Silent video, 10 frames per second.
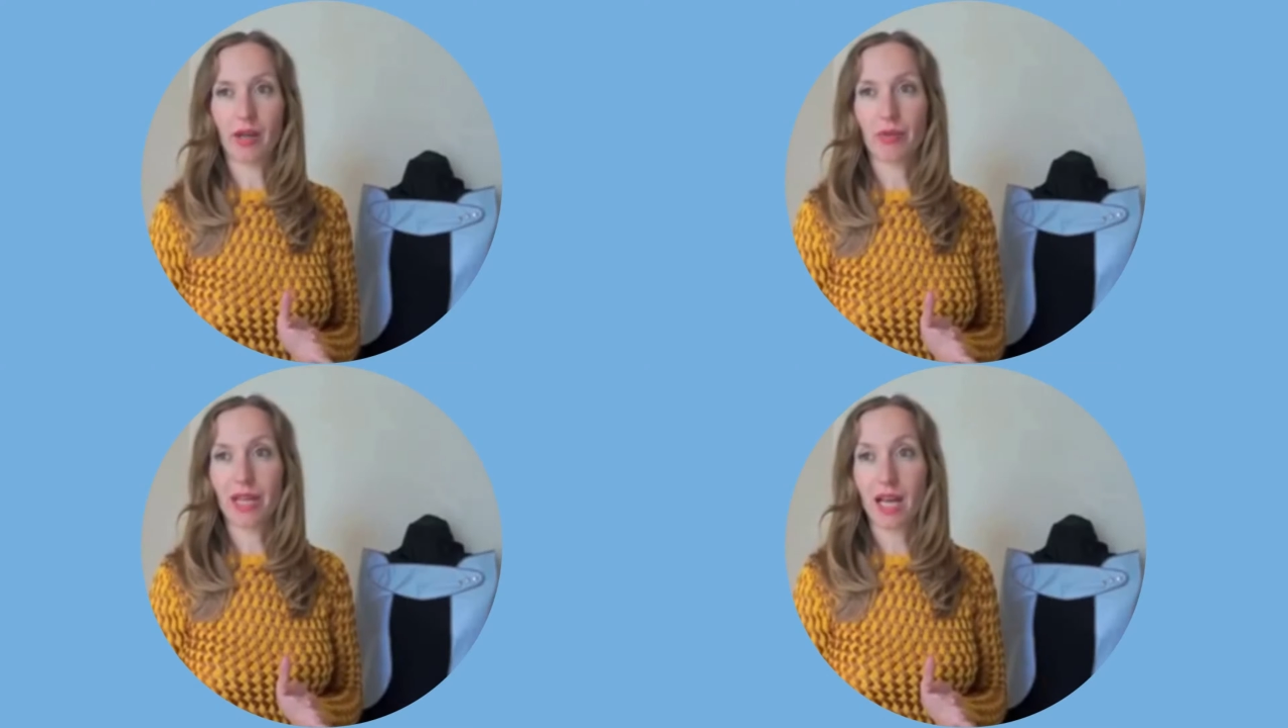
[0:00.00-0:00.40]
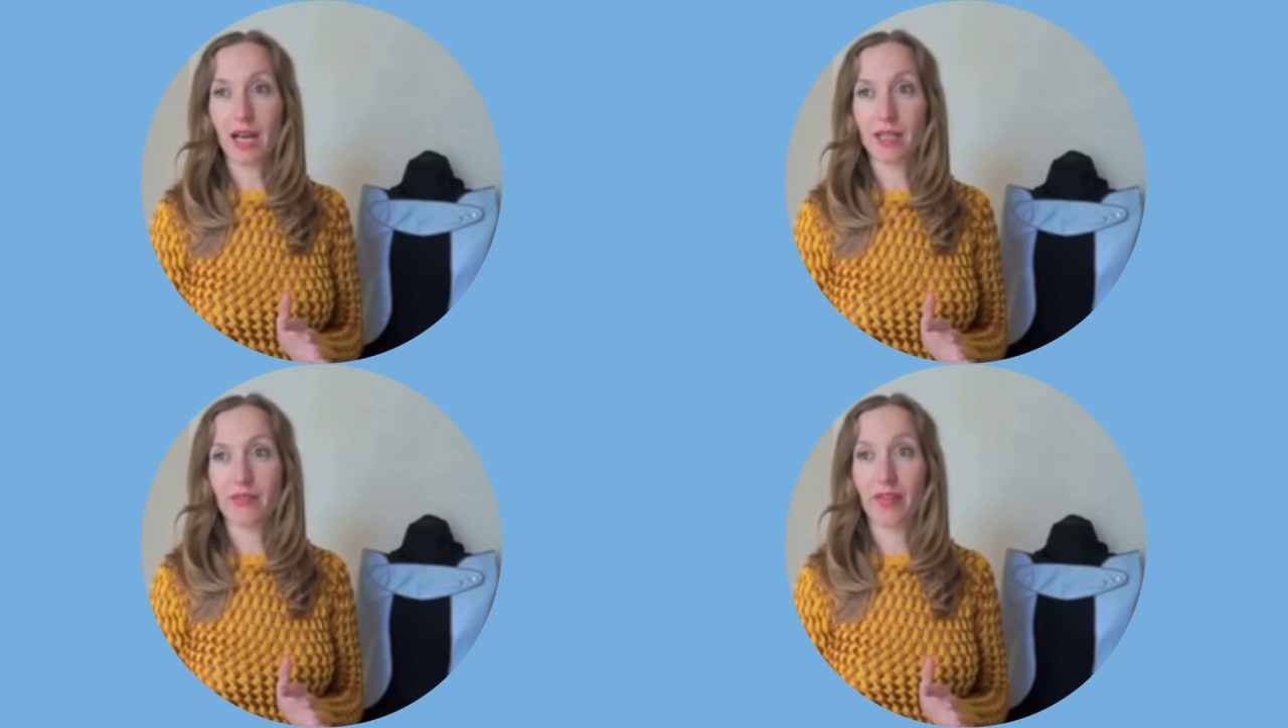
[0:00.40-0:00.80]
I
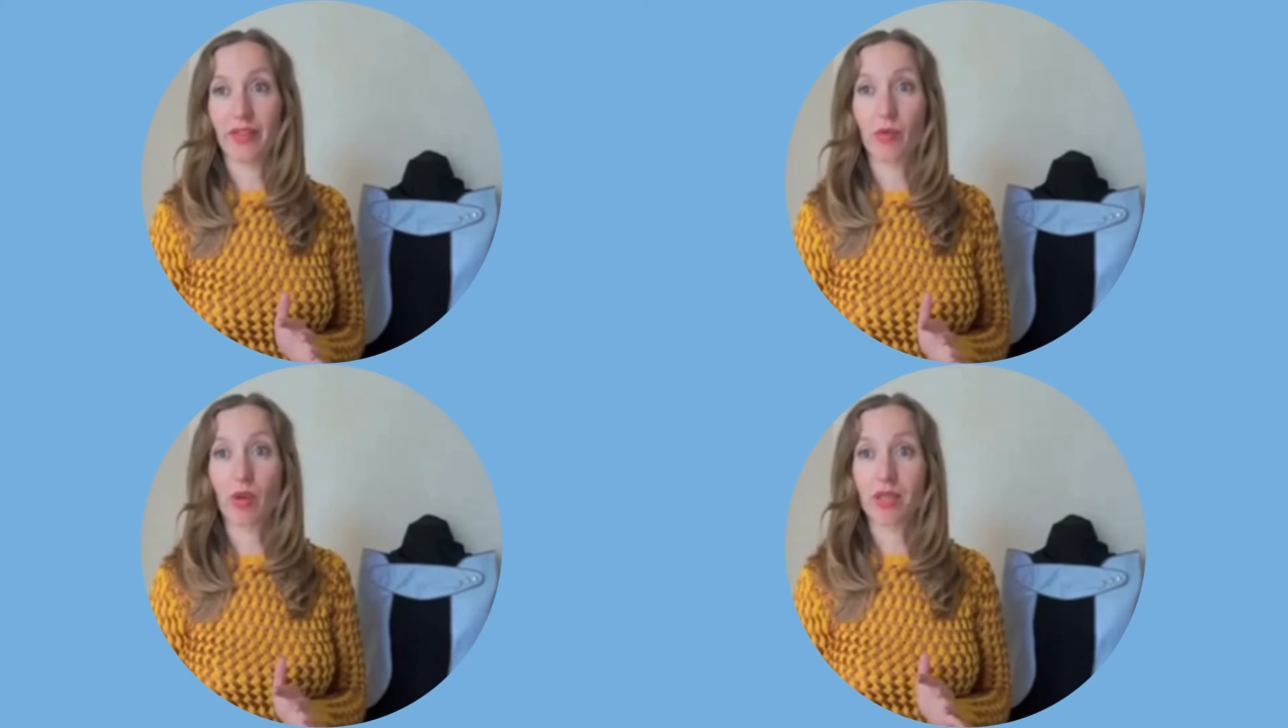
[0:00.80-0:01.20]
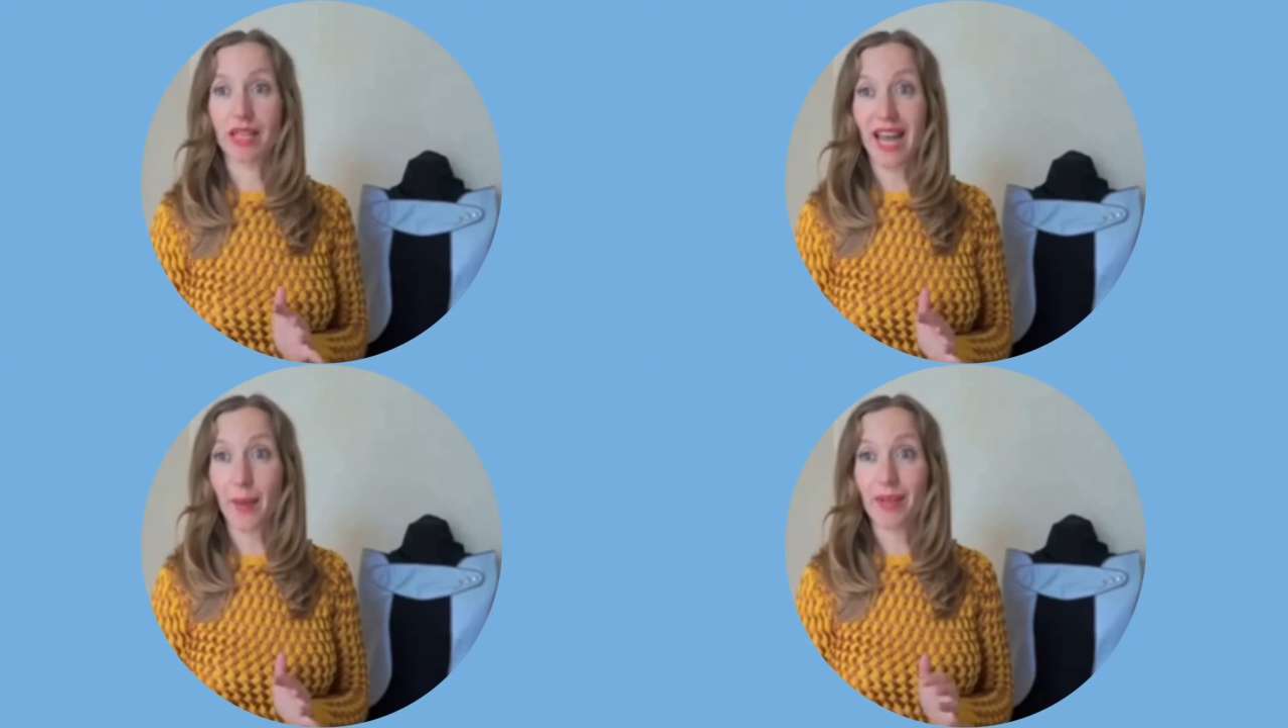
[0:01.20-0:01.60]
realized that there was
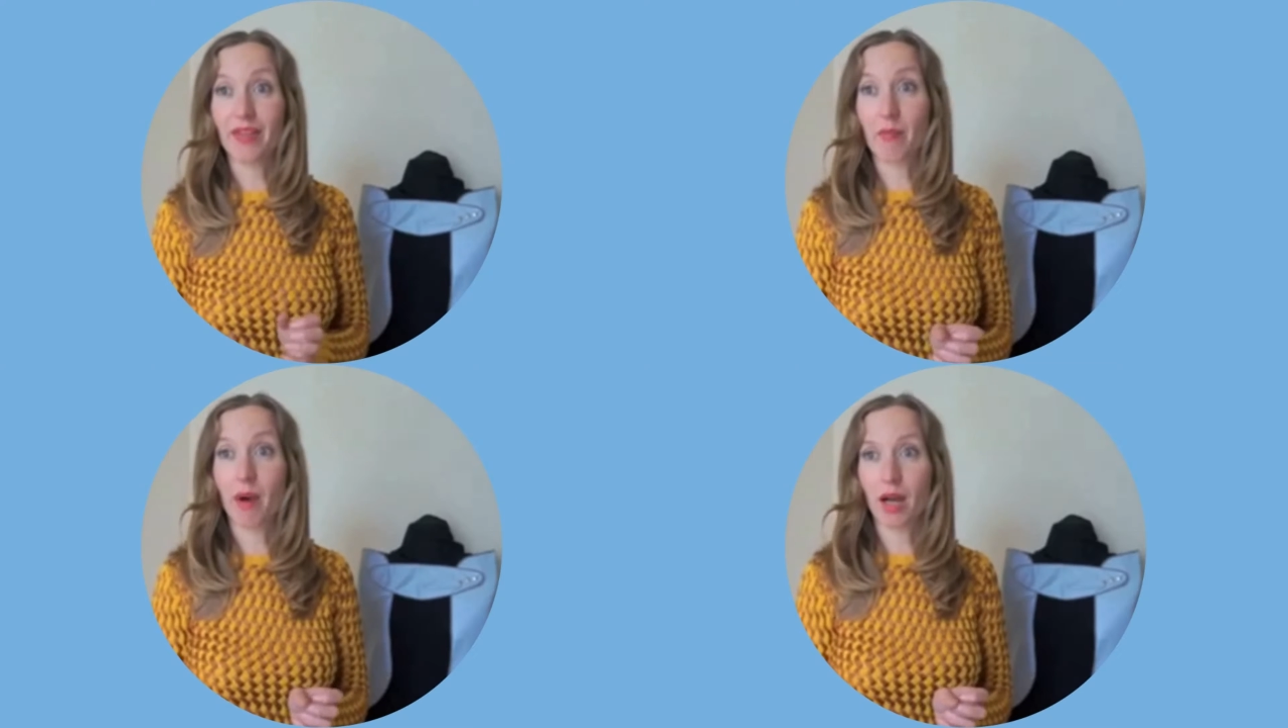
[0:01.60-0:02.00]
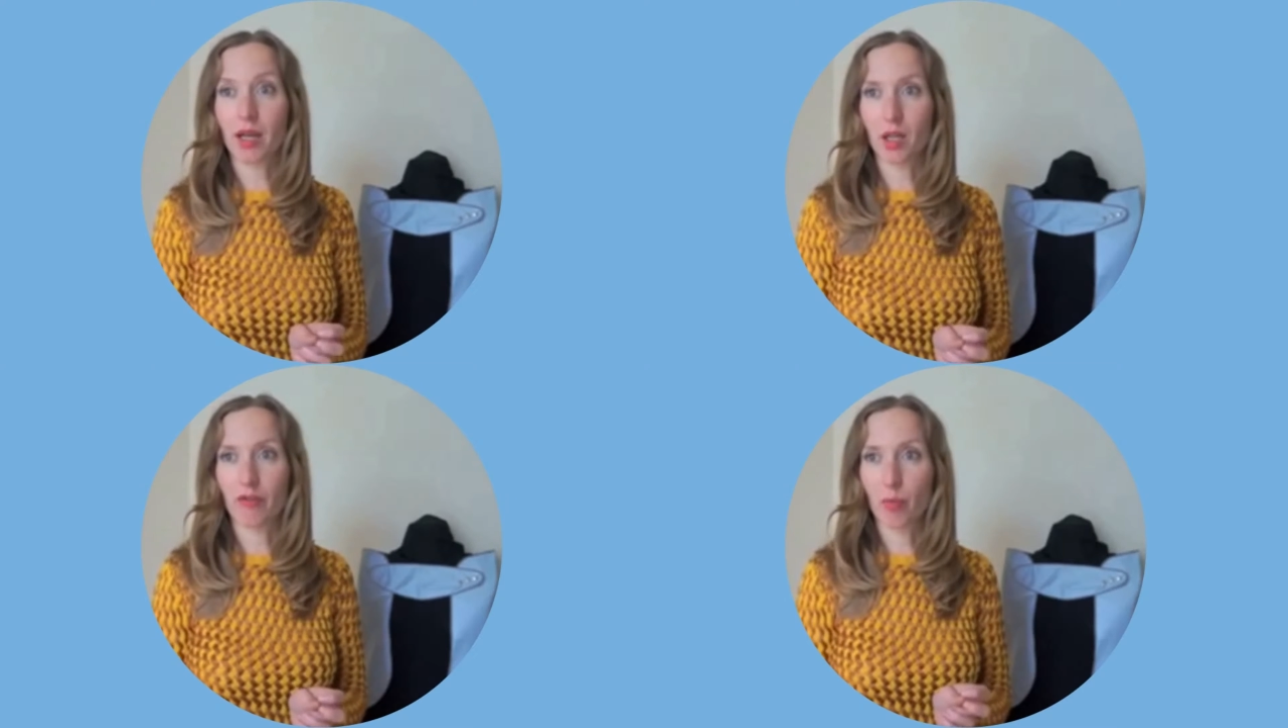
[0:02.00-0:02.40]
a gap in the market